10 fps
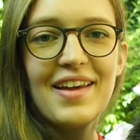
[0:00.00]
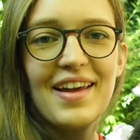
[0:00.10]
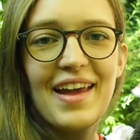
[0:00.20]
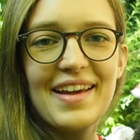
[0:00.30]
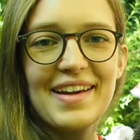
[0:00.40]

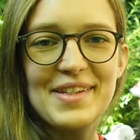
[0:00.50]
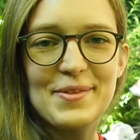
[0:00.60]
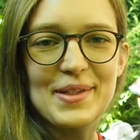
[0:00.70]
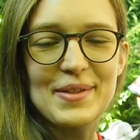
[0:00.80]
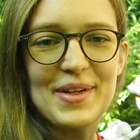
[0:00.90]
Hey guys,
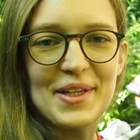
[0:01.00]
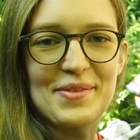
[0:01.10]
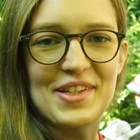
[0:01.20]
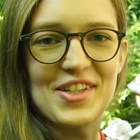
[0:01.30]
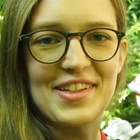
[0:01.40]
welcome back to
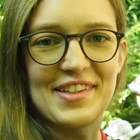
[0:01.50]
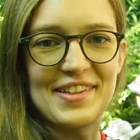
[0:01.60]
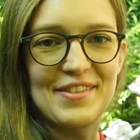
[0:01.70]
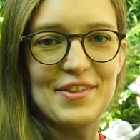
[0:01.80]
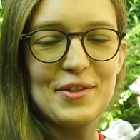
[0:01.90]
my channel.
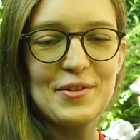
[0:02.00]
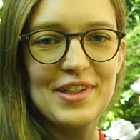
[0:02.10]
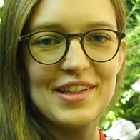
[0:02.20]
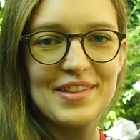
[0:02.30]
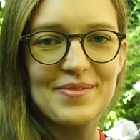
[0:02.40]
If you're new
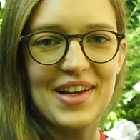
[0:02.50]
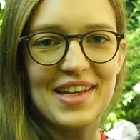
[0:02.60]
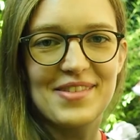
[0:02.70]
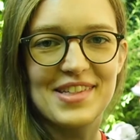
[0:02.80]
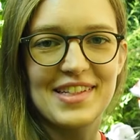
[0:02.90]
here, my
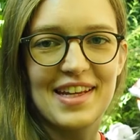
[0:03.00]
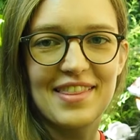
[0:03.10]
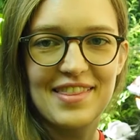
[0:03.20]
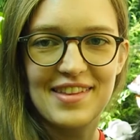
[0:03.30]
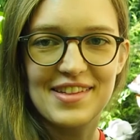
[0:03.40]
name is Annette,
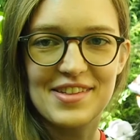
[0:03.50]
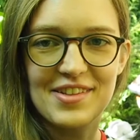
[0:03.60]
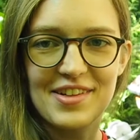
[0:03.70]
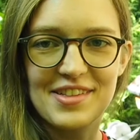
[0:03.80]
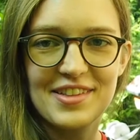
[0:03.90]
this is
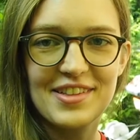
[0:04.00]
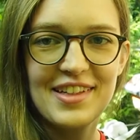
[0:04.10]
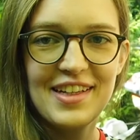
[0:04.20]
Oscar,